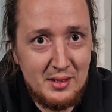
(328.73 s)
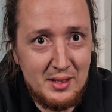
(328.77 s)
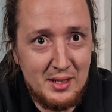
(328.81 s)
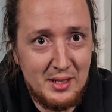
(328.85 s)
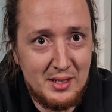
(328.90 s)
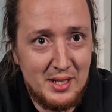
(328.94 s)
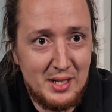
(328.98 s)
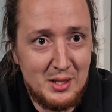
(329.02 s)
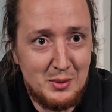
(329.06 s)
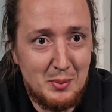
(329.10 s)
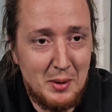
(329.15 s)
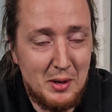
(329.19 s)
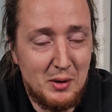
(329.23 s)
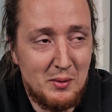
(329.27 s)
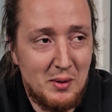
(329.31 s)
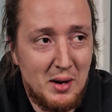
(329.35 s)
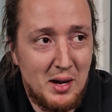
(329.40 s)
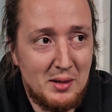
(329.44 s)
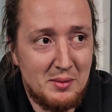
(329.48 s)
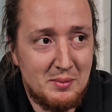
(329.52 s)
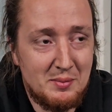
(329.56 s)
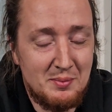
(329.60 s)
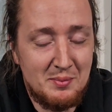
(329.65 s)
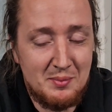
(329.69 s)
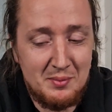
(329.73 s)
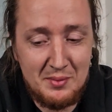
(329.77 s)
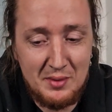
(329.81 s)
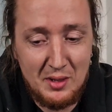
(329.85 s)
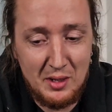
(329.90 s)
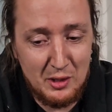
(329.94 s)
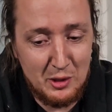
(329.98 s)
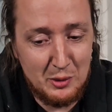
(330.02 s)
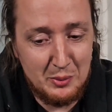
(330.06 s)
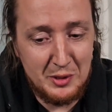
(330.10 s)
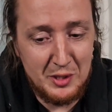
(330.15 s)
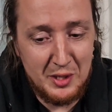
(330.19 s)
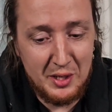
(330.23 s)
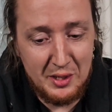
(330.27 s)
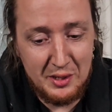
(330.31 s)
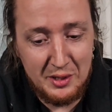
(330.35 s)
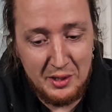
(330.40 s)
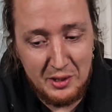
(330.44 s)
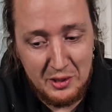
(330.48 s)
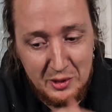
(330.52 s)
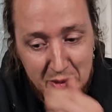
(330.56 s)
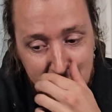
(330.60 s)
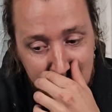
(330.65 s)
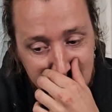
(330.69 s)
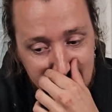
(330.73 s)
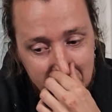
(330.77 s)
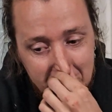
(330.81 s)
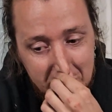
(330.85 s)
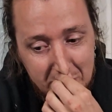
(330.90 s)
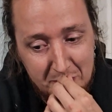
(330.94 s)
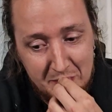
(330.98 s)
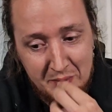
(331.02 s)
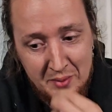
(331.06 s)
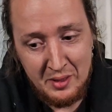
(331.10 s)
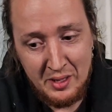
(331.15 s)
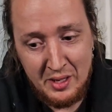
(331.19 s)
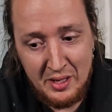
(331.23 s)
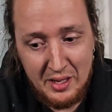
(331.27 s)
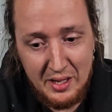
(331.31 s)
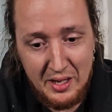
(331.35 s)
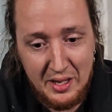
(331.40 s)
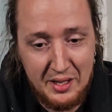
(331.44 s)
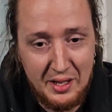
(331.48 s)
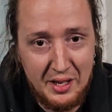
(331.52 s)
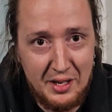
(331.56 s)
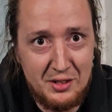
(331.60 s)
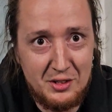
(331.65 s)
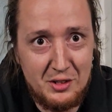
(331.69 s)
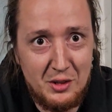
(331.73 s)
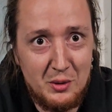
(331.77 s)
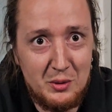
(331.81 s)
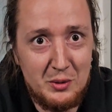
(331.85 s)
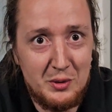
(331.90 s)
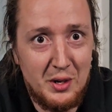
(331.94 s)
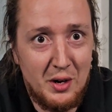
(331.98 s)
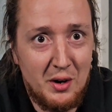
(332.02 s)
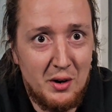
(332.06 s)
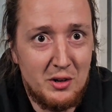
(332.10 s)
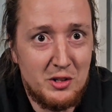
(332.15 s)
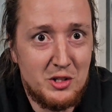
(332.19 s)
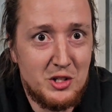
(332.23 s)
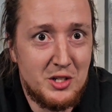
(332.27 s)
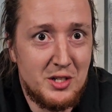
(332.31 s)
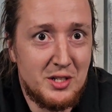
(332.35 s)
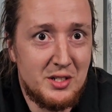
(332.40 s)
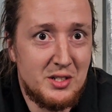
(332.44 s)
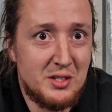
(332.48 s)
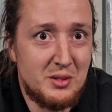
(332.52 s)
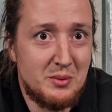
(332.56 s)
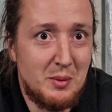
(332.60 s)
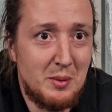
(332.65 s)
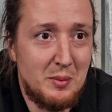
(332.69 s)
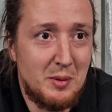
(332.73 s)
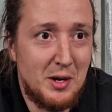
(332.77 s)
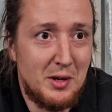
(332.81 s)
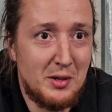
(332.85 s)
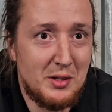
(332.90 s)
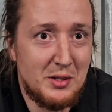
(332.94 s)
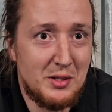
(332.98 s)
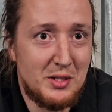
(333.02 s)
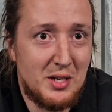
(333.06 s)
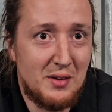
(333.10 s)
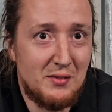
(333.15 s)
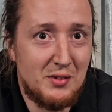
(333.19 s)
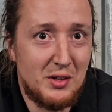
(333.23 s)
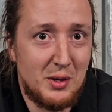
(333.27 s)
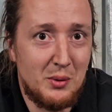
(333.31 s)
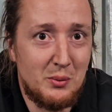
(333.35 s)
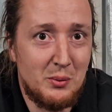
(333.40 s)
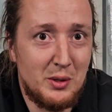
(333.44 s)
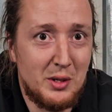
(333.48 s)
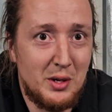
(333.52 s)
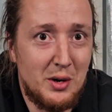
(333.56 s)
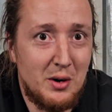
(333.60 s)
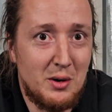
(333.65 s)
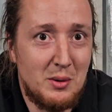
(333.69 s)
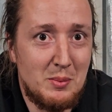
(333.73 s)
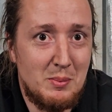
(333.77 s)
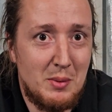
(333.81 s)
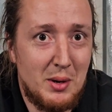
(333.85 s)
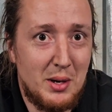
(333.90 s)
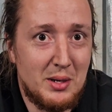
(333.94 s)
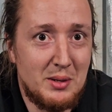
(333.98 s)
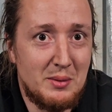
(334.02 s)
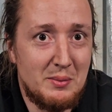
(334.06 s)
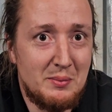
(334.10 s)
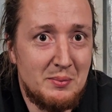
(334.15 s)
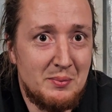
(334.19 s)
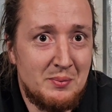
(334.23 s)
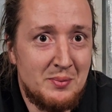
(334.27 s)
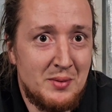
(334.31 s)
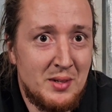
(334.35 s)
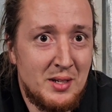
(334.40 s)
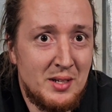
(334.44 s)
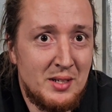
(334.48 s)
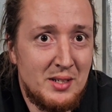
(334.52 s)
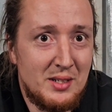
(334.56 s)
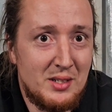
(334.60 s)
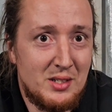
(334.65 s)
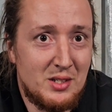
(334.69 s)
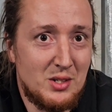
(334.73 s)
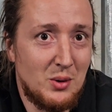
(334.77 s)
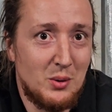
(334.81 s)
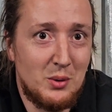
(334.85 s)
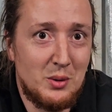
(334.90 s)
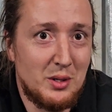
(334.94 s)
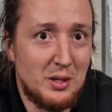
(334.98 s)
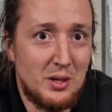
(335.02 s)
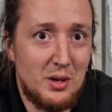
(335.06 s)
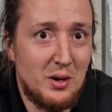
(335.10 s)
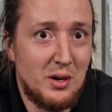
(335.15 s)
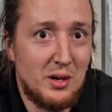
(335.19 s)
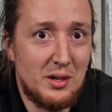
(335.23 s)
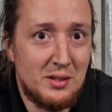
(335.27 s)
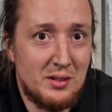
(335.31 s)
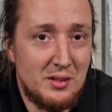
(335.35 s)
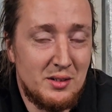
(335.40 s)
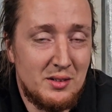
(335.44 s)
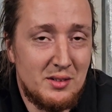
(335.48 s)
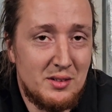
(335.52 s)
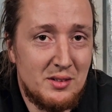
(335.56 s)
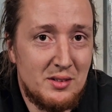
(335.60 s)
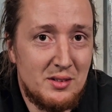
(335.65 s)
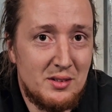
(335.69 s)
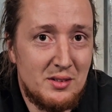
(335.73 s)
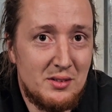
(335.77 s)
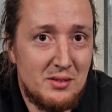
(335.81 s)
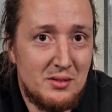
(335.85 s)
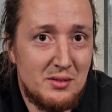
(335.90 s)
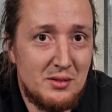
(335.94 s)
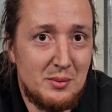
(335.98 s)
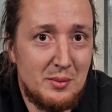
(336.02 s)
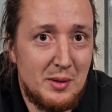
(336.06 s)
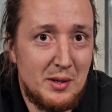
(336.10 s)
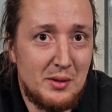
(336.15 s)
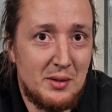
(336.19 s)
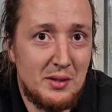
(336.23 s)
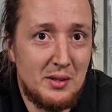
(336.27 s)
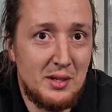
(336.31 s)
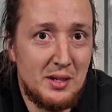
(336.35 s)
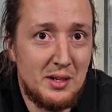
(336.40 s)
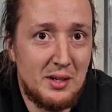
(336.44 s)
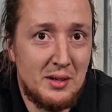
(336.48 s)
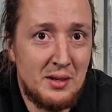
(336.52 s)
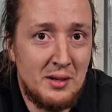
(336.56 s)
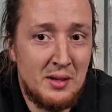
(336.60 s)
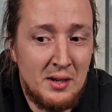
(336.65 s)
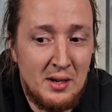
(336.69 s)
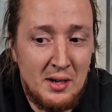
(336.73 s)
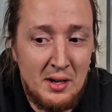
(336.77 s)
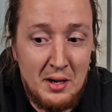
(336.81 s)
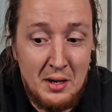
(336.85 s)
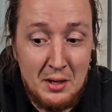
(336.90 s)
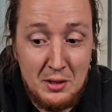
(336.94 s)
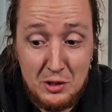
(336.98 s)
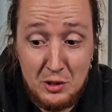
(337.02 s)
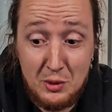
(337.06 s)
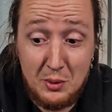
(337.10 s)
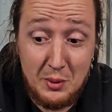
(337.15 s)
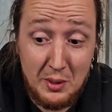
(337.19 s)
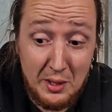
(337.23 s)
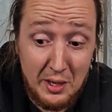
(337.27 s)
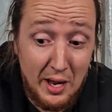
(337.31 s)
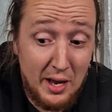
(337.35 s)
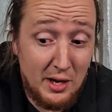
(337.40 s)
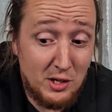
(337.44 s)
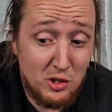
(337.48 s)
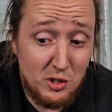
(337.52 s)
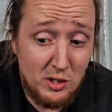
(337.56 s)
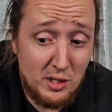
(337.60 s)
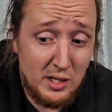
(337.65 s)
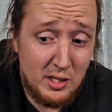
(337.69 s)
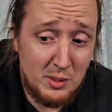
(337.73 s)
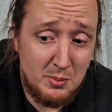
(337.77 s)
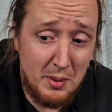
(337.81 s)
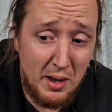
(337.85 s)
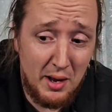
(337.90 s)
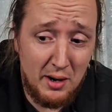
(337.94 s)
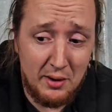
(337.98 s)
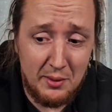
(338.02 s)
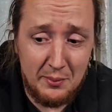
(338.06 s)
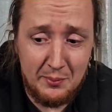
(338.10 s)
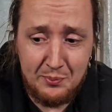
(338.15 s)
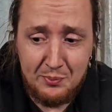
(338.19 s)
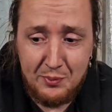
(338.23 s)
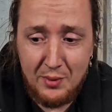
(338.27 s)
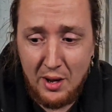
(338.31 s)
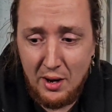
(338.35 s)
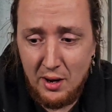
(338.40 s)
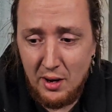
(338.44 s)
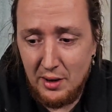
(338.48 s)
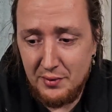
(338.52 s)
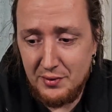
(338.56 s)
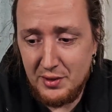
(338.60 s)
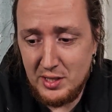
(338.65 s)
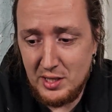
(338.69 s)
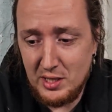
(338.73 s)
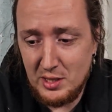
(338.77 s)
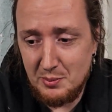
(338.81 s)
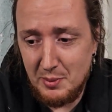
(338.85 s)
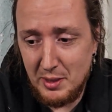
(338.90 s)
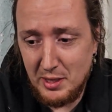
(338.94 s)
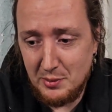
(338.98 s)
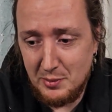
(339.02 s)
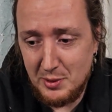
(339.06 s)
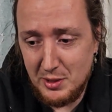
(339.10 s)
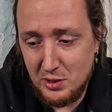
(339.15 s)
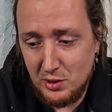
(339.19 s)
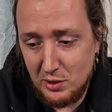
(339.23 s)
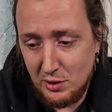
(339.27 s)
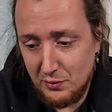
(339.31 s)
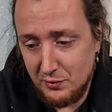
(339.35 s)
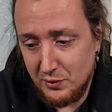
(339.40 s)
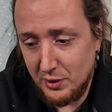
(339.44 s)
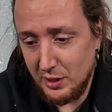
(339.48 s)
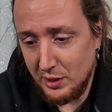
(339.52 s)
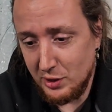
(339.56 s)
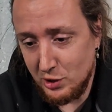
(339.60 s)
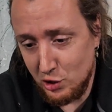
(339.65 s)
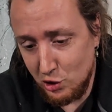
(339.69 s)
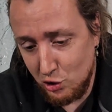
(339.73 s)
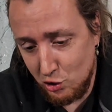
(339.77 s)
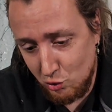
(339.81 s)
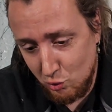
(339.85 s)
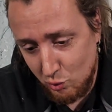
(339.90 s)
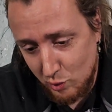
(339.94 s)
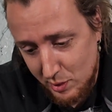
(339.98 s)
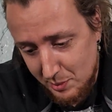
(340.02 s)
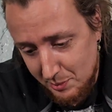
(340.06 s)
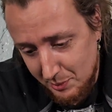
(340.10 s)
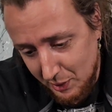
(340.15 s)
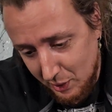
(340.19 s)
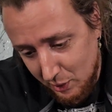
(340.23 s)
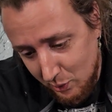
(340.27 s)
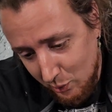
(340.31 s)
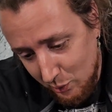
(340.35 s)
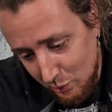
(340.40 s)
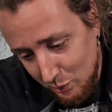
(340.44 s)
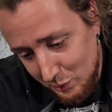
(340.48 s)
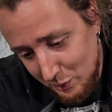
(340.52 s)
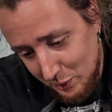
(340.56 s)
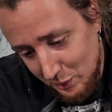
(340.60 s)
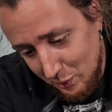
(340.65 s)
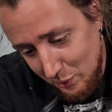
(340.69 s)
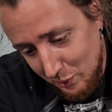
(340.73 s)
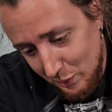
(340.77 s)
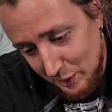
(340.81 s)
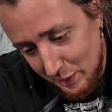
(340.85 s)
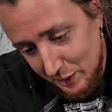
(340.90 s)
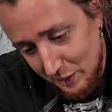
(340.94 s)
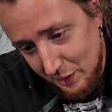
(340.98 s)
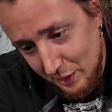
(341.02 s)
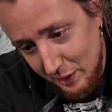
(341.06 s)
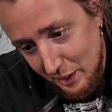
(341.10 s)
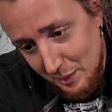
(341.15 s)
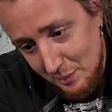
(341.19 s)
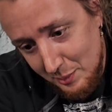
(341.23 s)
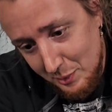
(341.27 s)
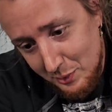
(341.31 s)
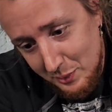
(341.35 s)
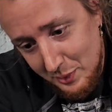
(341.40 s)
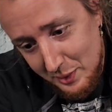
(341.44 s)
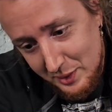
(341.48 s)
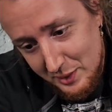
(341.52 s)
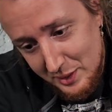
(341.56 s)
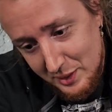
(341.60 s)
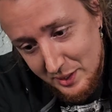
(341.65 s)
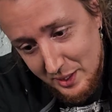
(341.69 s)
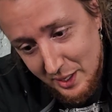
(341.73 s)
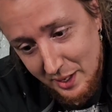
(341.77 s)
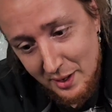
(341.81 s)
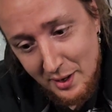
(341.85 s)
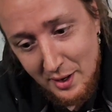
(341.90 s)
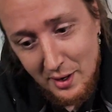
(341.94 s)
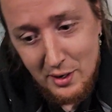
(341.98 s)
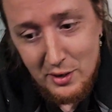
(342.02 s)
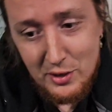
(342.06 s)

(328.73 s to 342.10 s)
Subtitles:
It tastes better rotten, 100% it does. It like dulled the harshness. Remember how it used to have like a really hard bite? It's totally gone. From how so it actually tastes better. This is meant to be served extremely cold, according to the label. Where does it say?